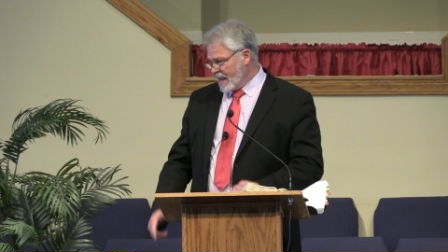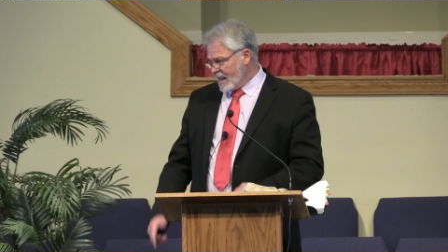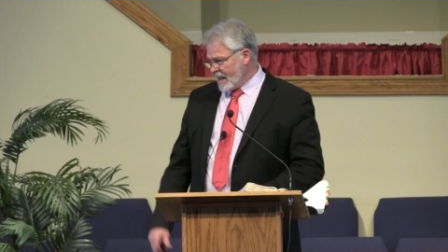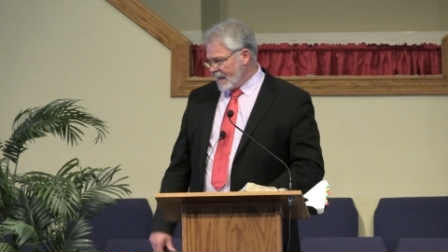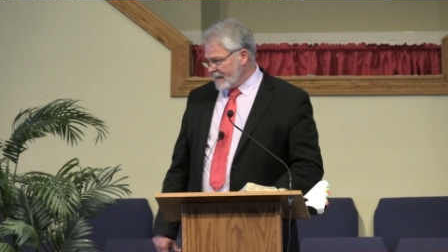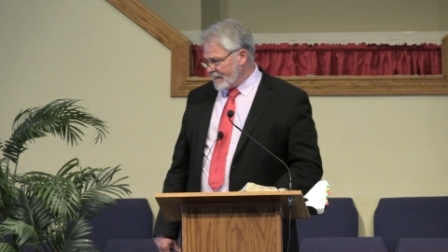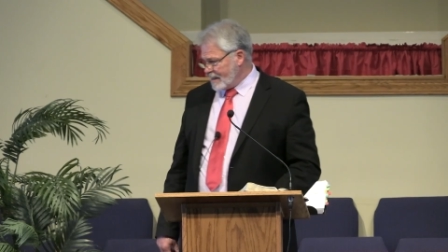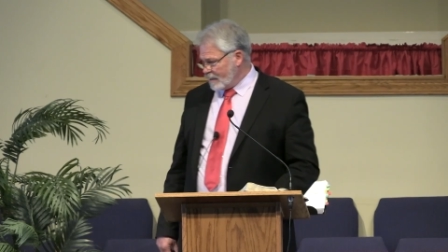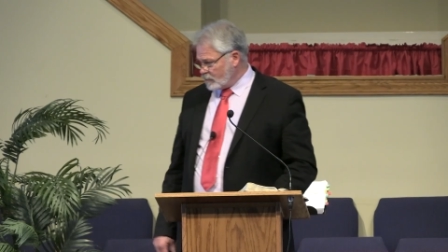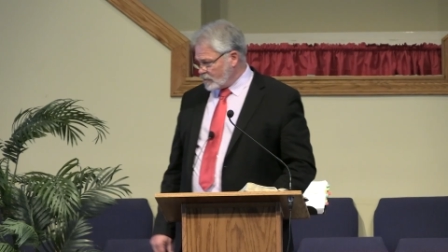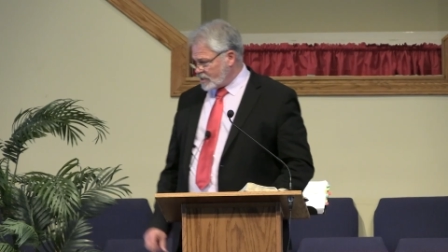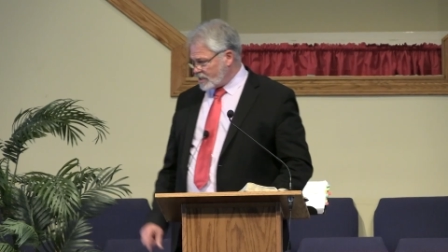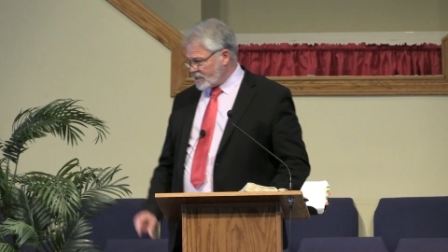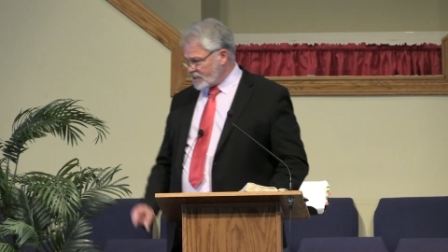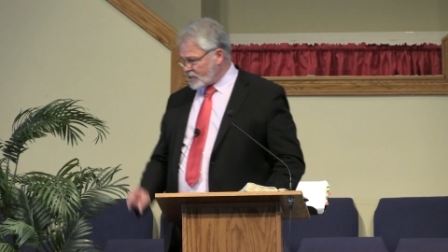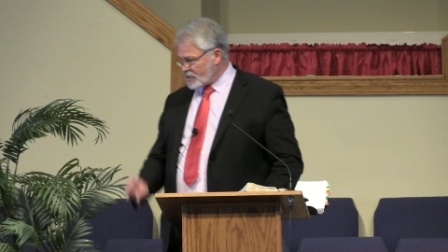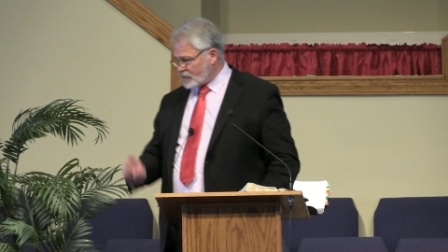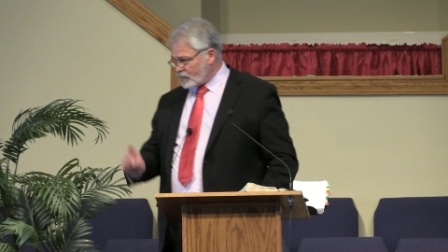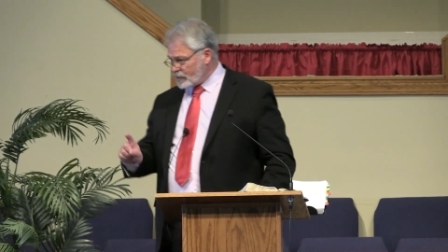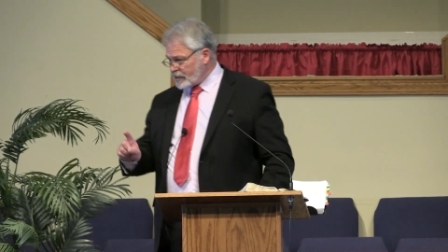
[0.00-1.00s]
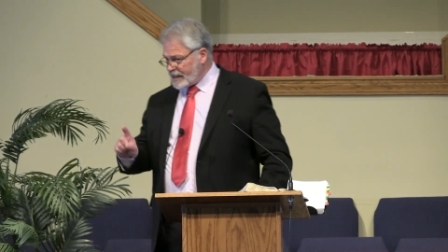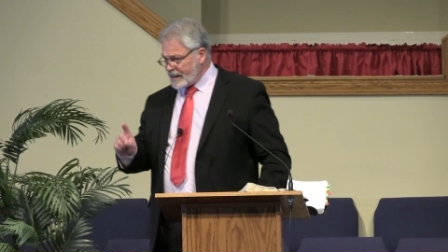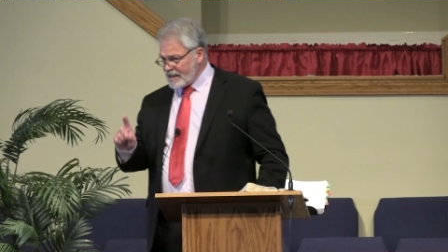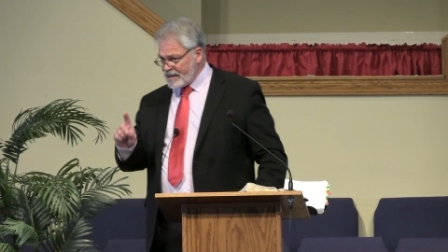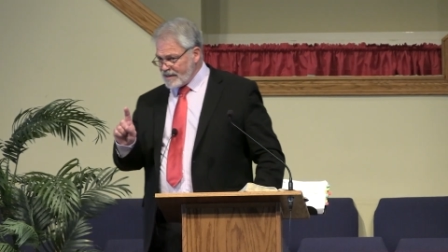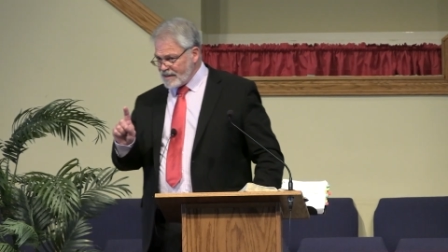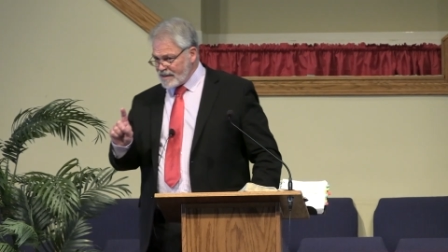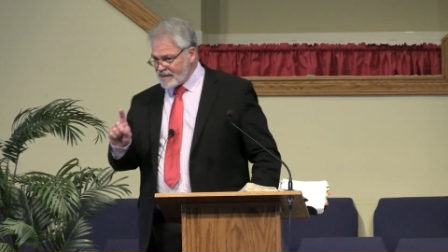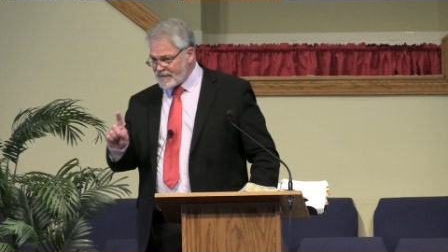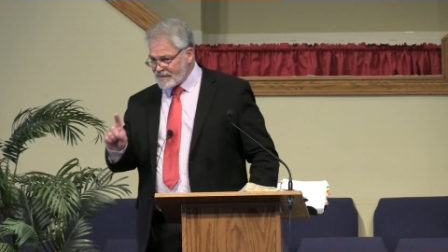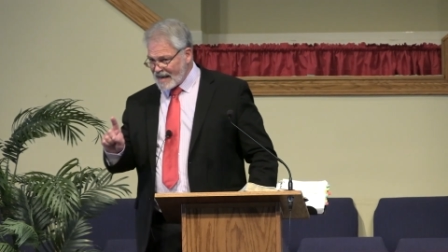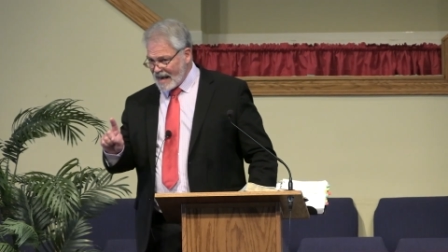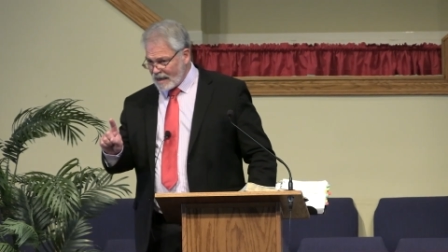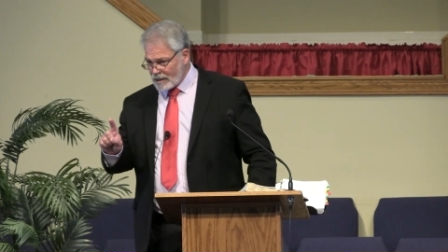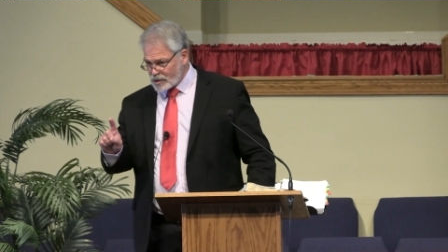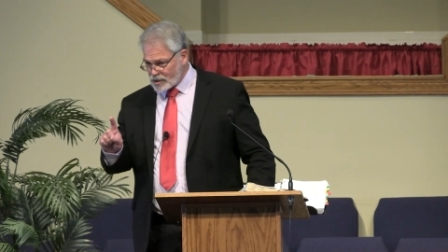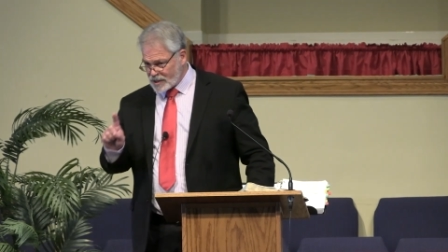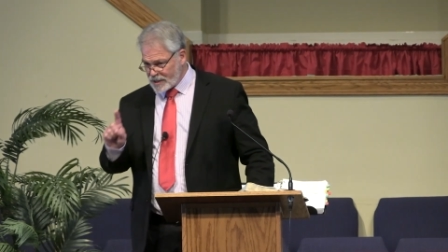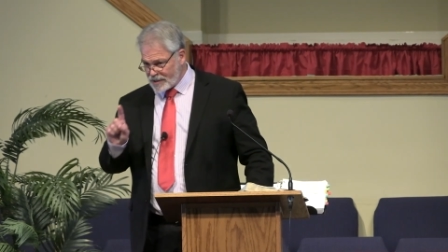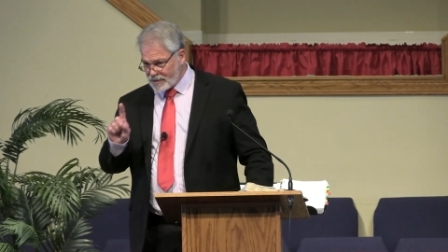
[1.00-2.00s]
and that was his
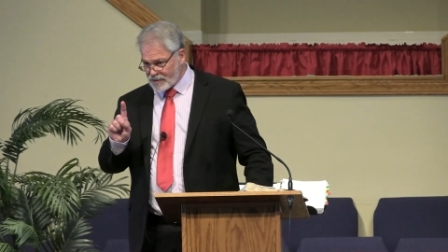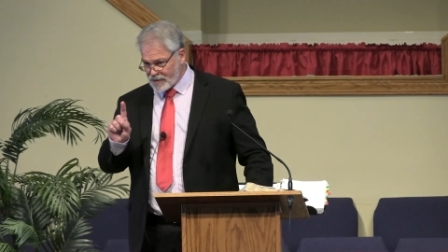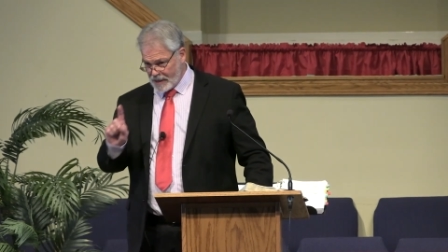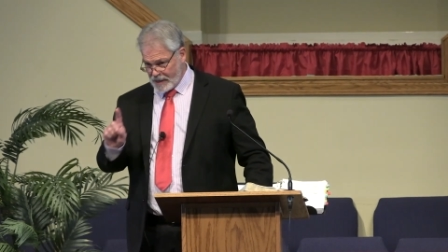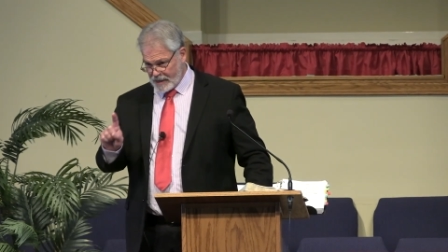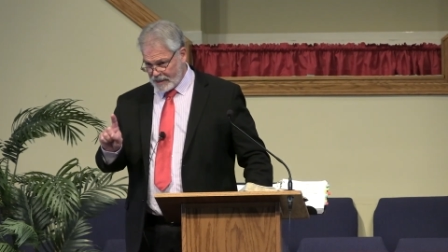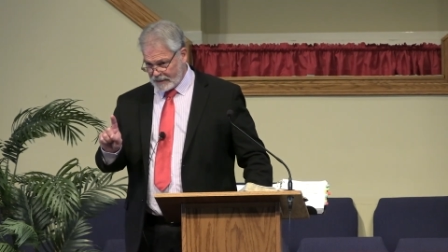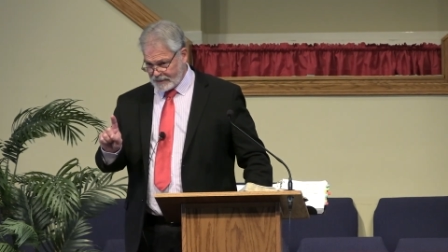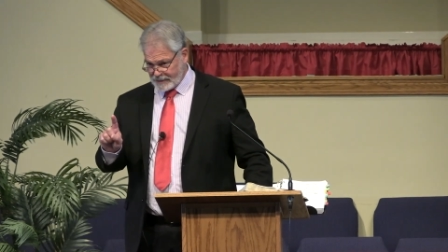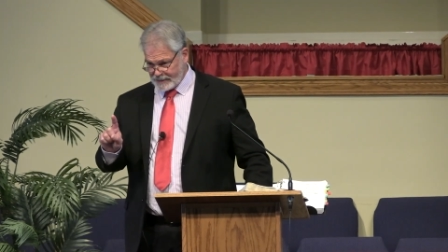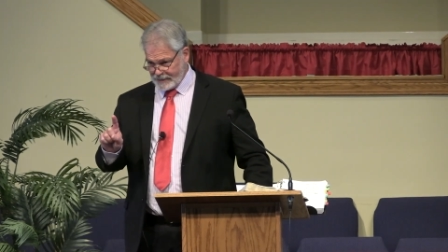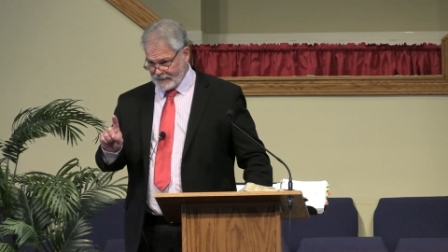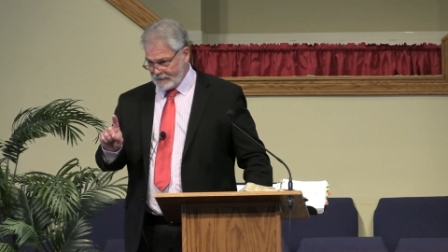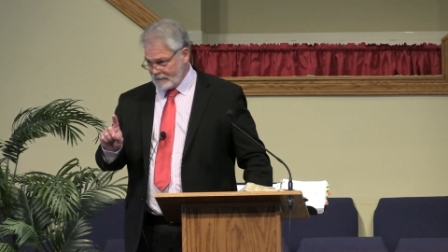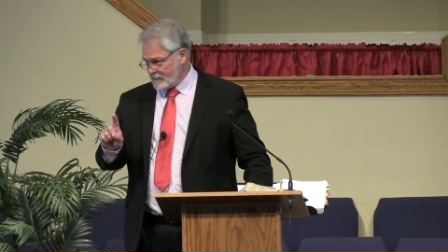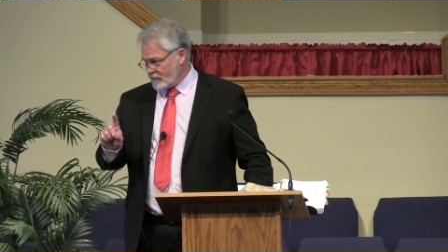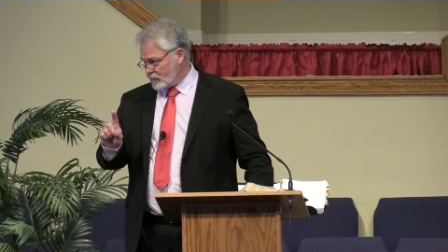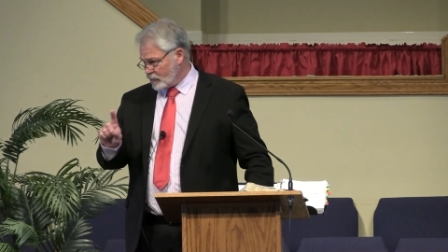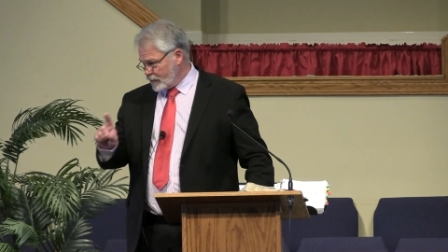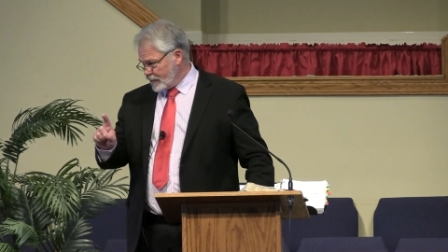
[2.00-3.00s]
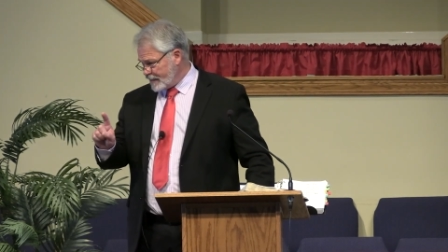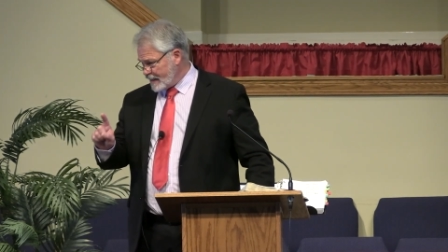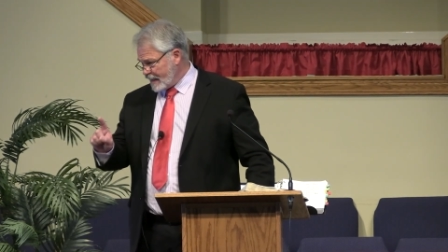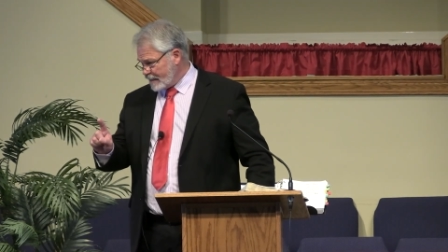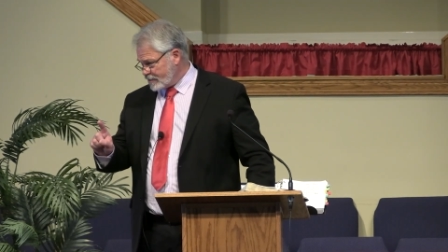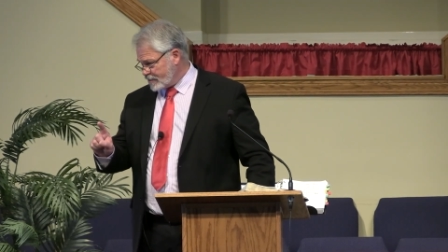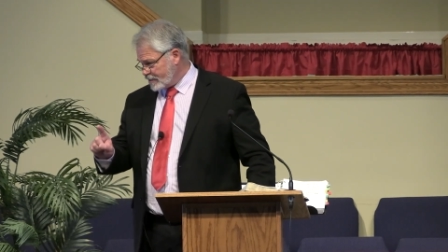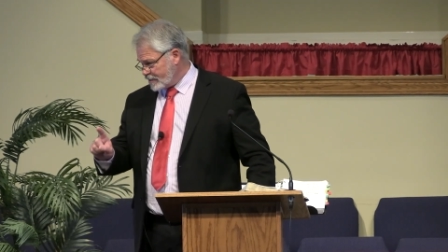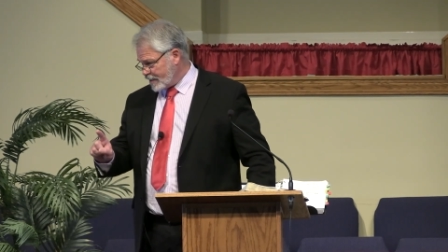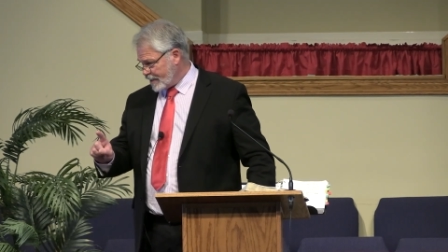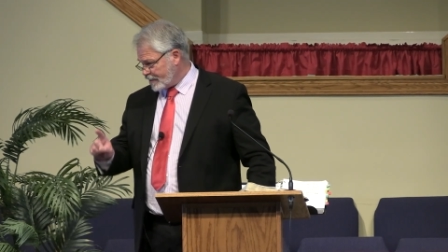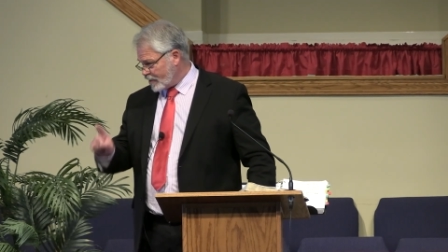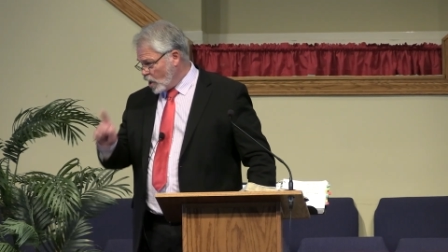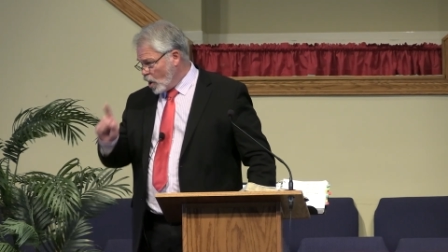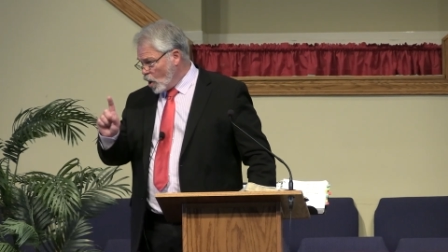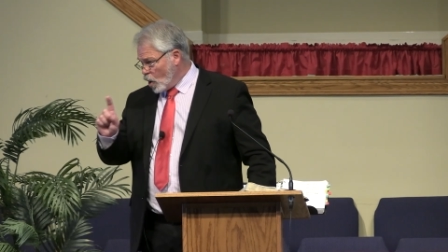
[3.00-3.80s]
3,000th hit hits.